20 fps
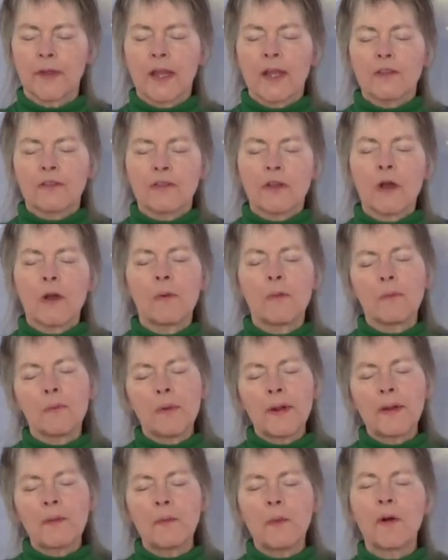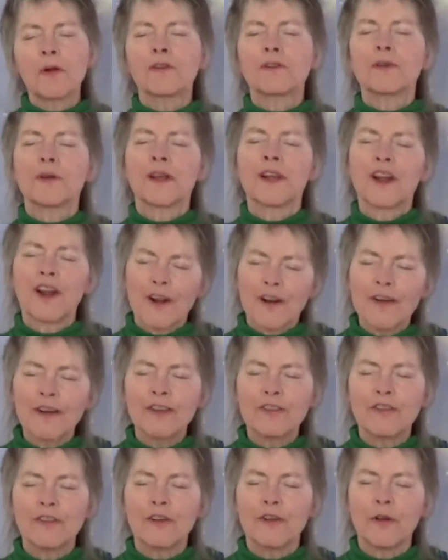So we want to
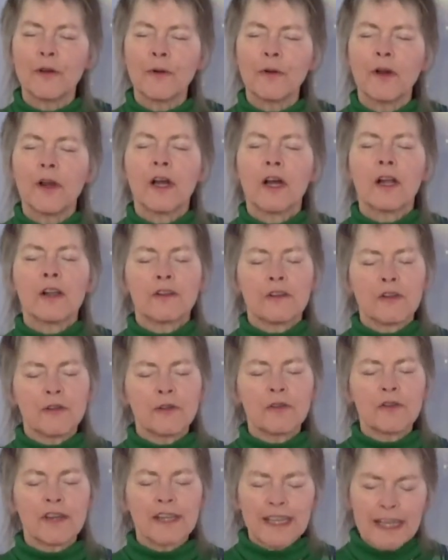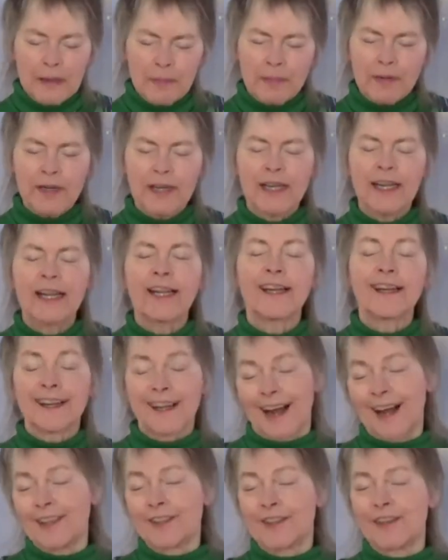encourage you to deliberately and
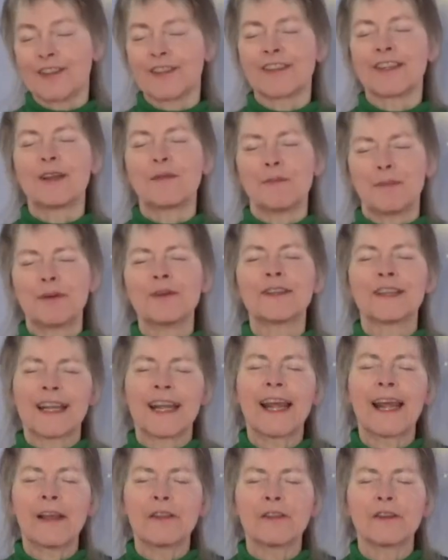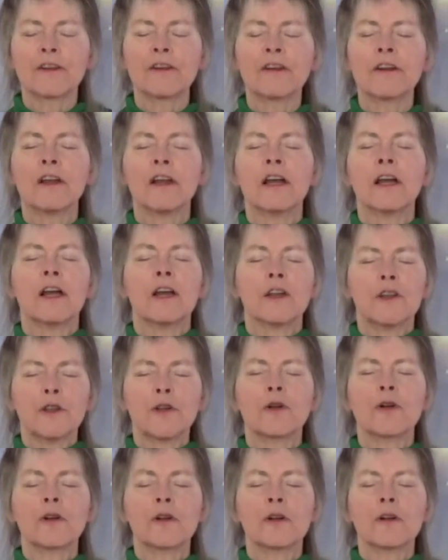consciously put together
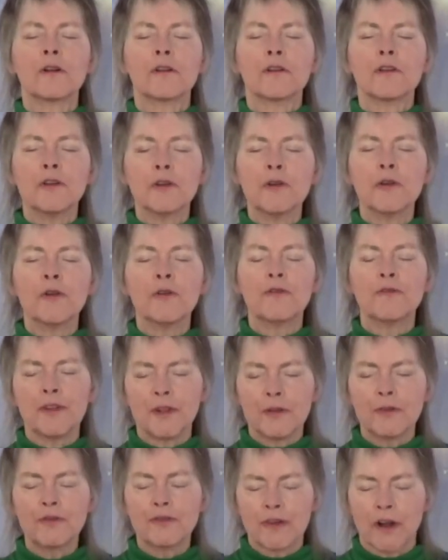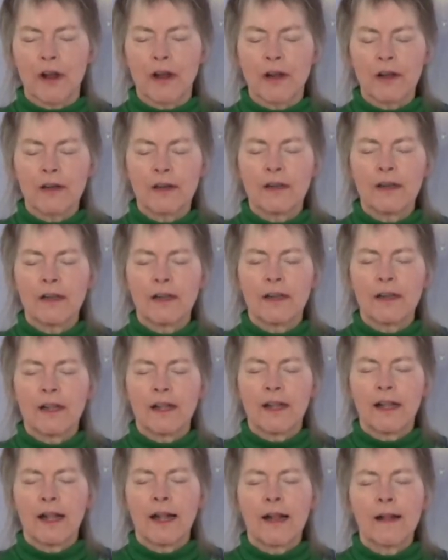your new future.
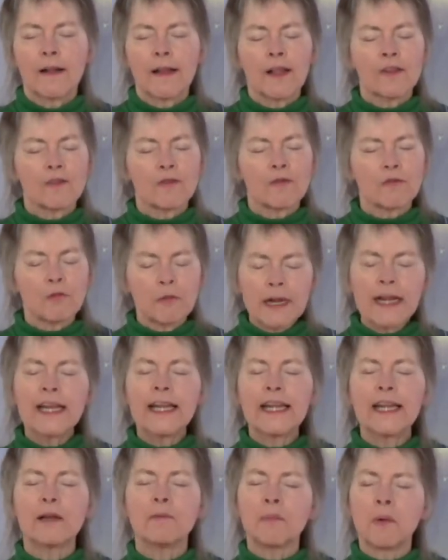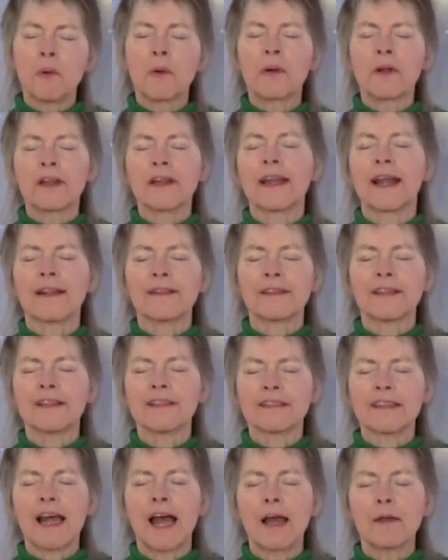It's really important at
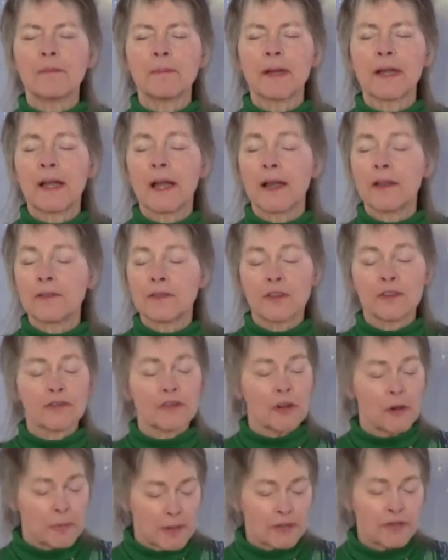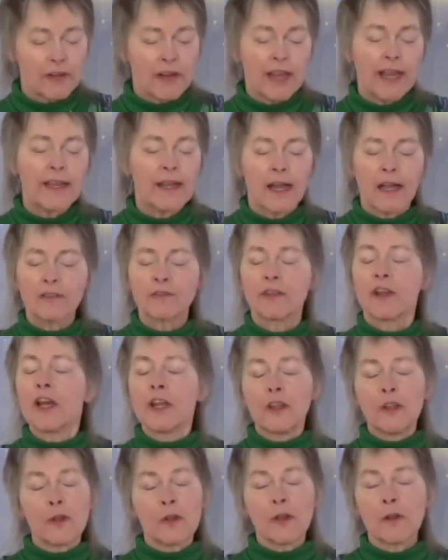this time because there's so much chaos.
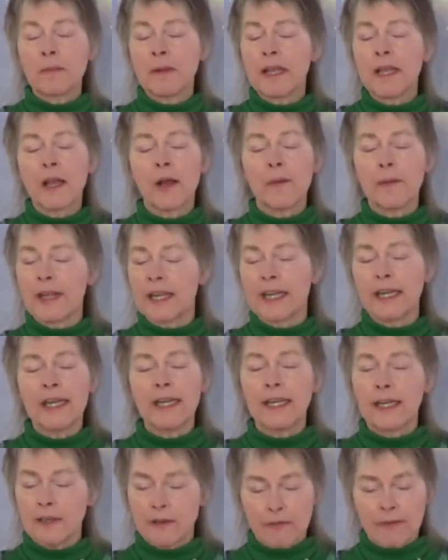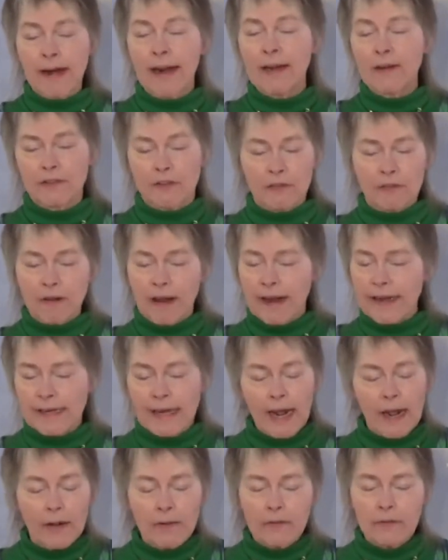You could be going in any direction right
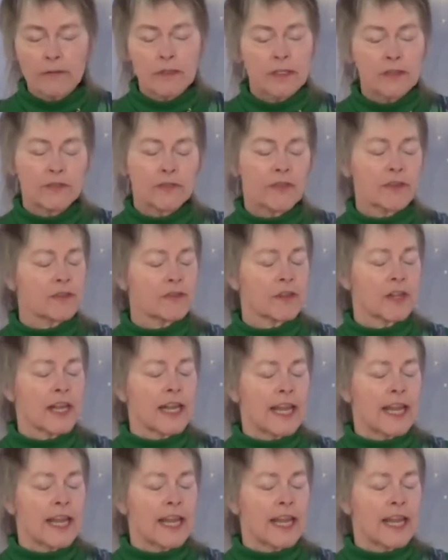now. There's just